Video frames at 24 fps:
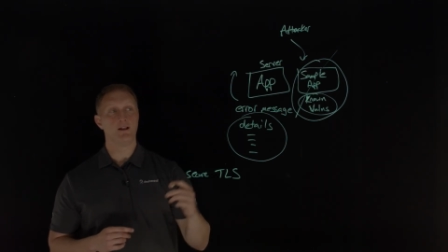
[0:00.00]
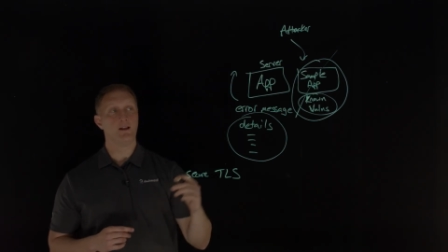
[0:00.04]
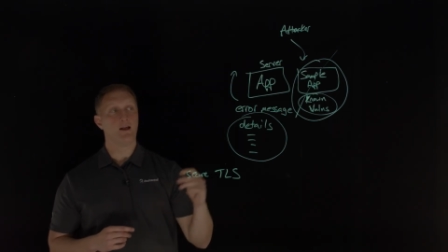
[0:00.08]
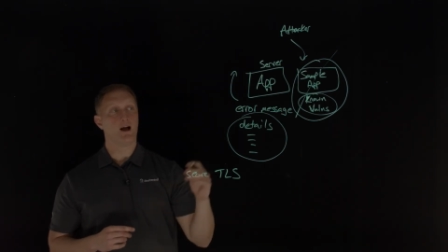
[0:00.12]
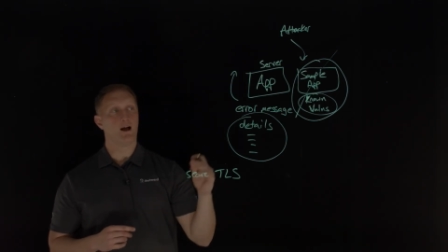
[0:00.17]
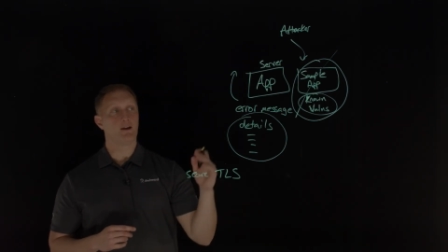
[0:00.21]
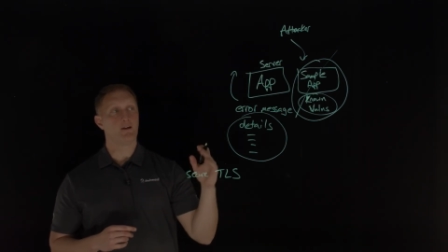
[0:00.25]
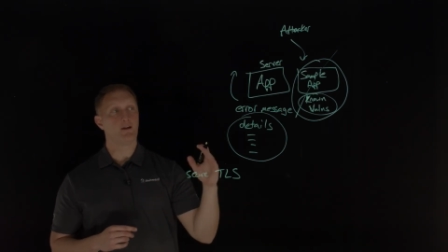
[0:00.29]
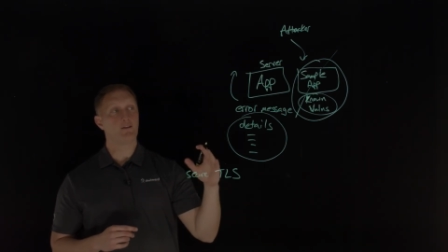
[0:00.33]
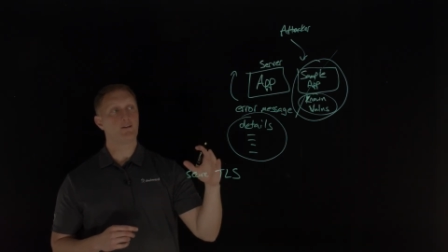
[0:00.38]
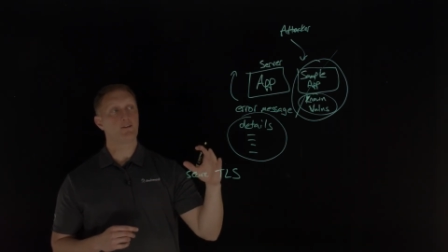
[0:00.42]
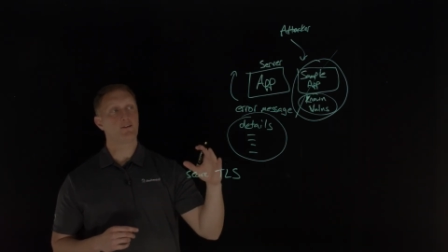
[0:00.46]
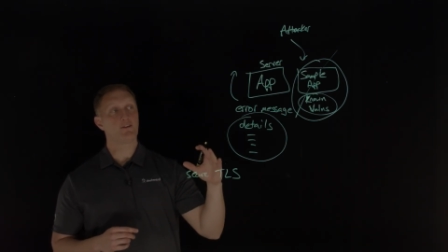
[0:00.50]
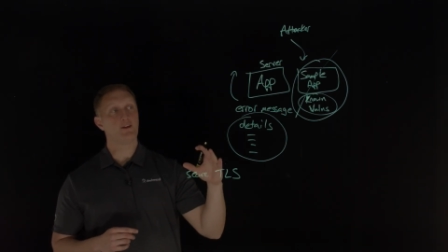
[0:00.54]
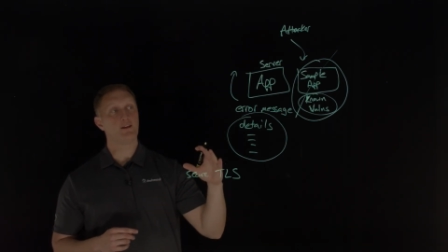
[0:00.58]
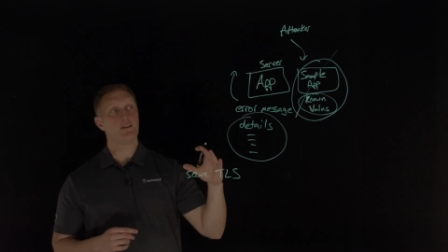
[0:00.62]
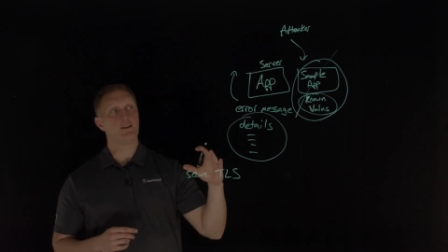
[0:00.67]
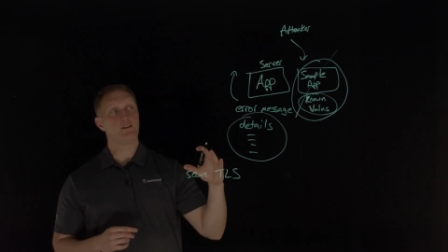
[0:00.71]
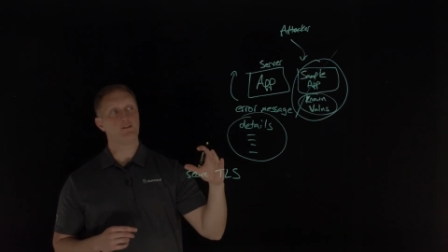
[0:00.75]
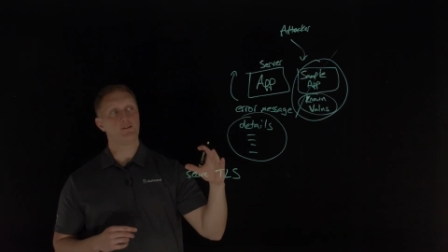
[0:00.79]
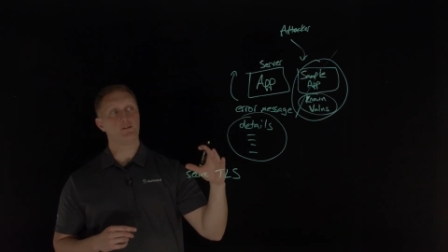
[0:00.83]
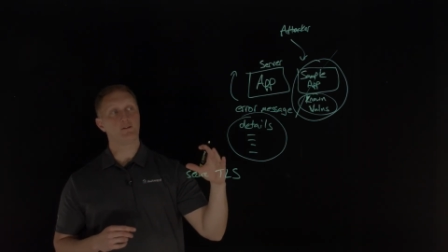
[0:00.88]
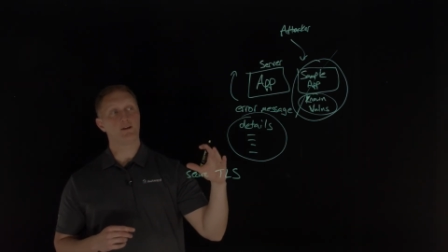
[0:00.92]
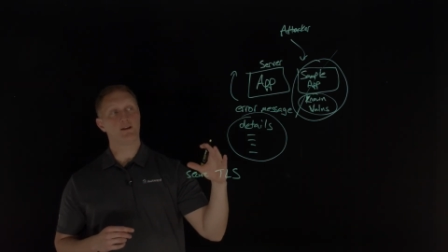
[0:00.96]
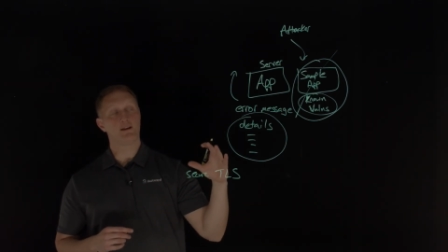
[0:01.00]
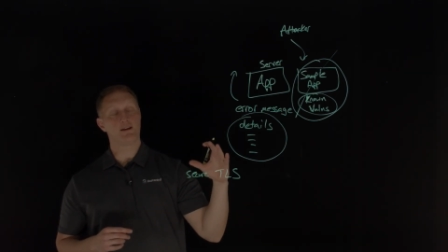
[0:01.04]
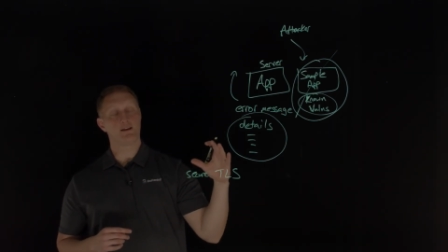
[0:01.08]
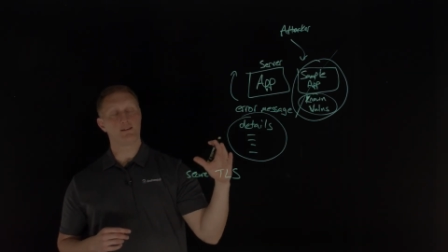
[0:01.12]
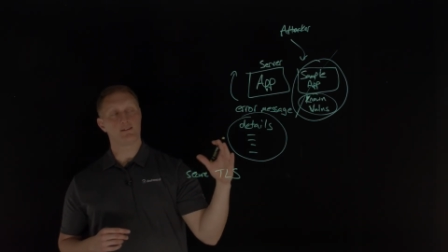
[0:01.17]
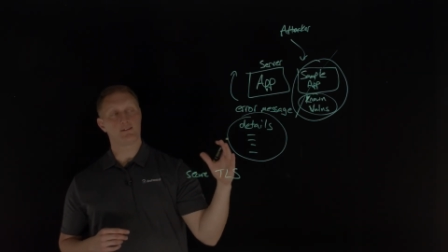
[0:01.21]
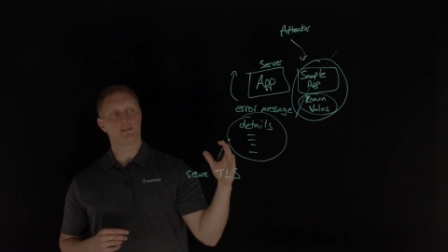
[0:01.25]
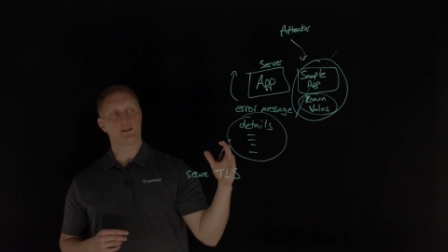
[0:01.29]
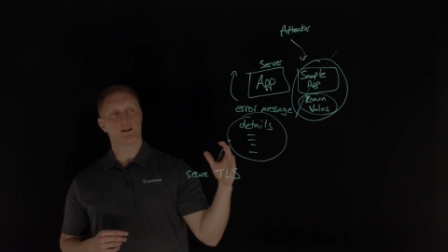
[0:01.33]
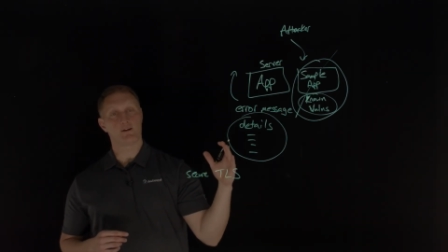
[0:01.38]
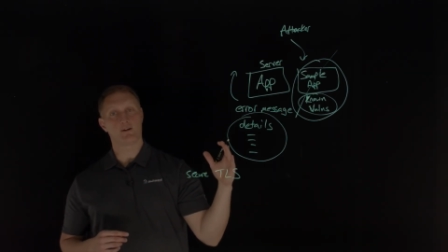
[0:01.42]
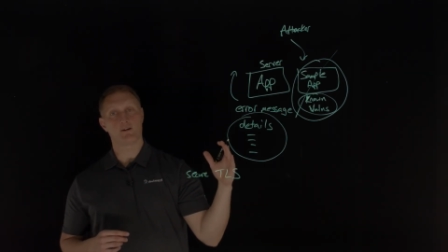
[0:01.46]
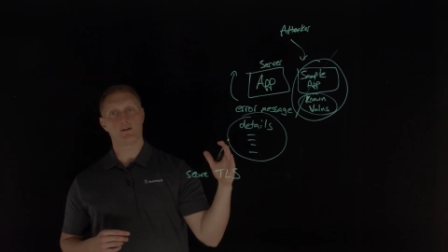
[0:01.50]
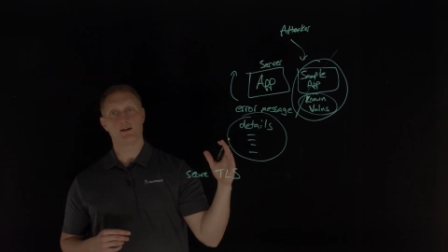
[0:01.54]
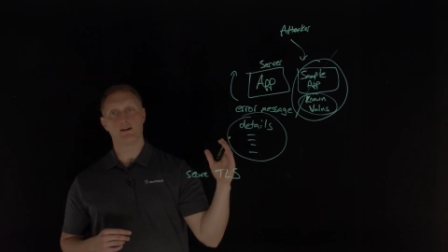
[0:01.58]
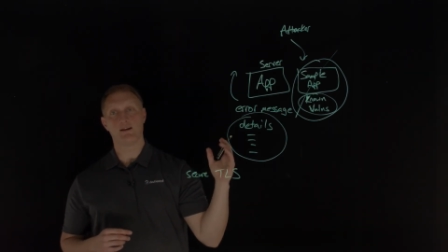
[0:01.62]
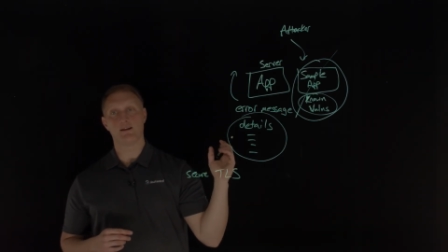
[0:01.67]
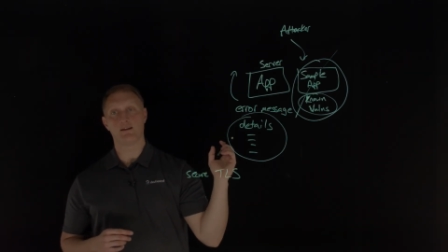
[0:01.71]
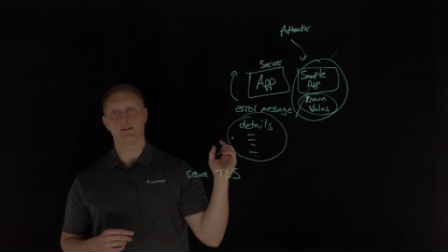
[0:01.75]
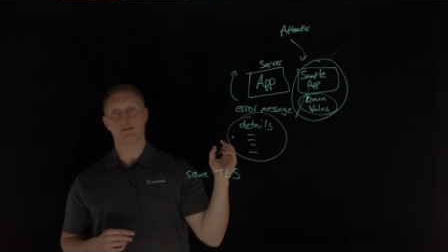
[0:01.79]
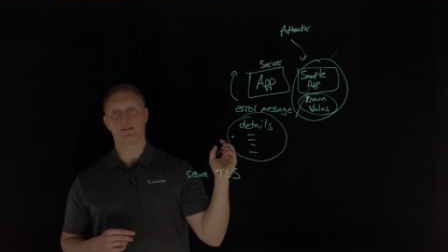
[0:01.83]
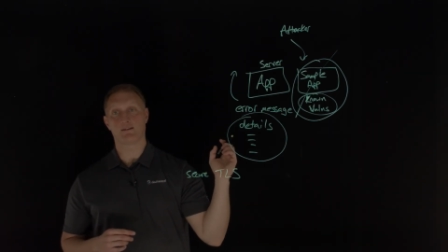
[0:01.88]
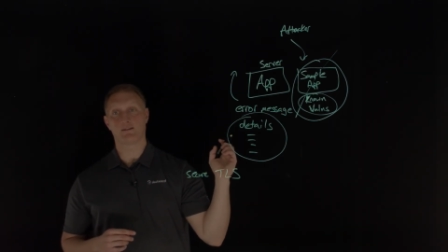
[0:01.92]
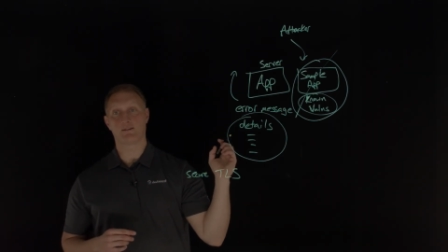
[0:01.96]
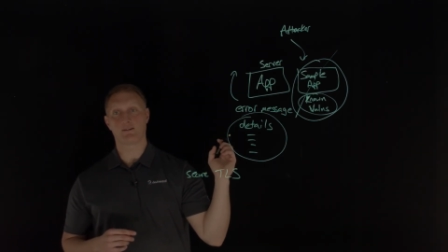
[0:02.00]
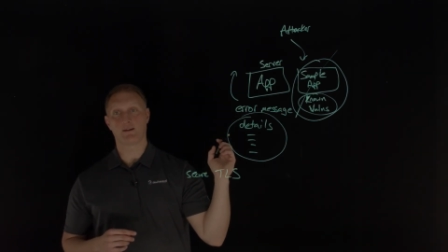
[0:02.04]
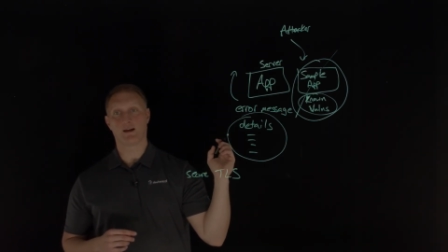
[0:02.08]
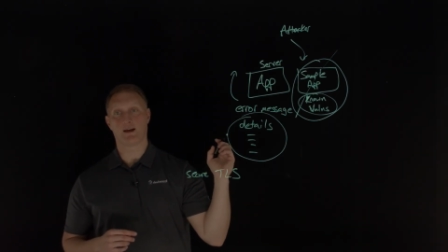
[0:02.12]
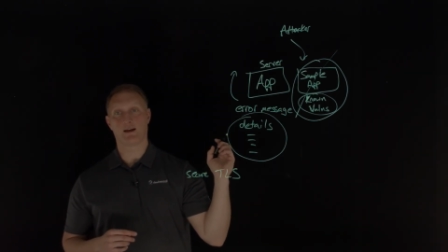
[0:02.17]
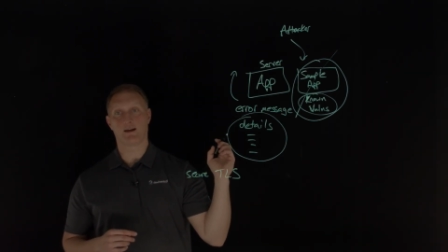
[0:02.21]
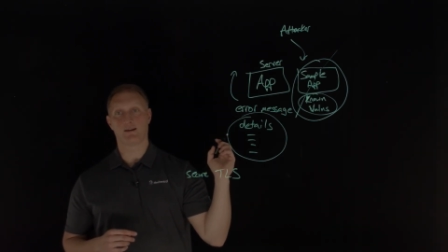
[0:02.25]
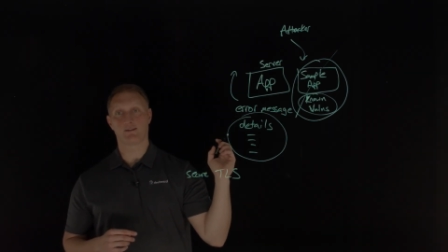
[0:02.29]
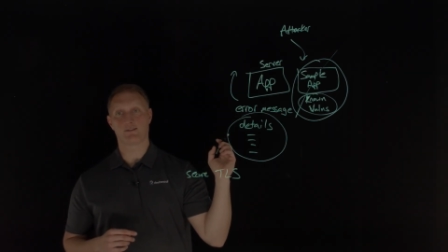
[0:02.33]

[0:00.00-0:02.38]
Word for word: another thing that you can consider is uh,